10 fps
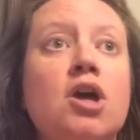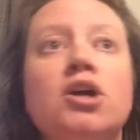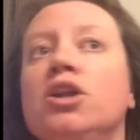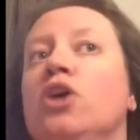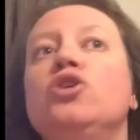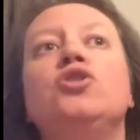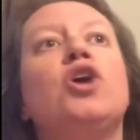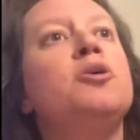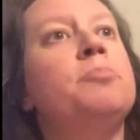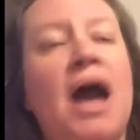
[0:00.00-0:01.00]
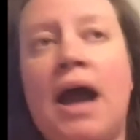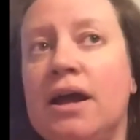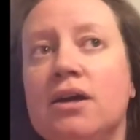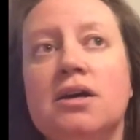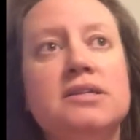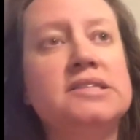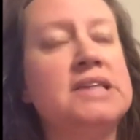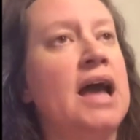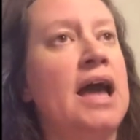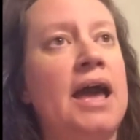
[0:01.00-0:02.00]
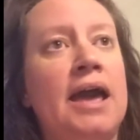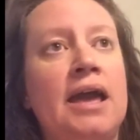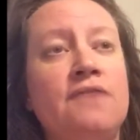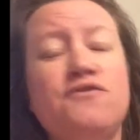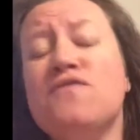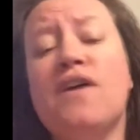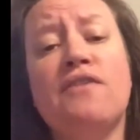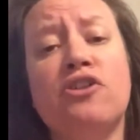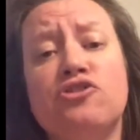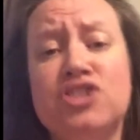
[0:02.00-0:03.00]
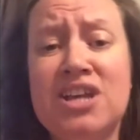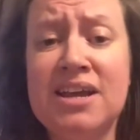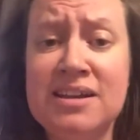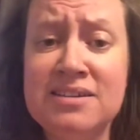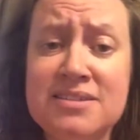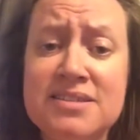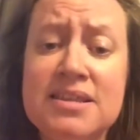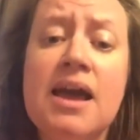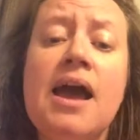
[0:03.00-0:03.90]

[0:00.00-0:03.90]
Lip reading: you go back, say, 400-500 years,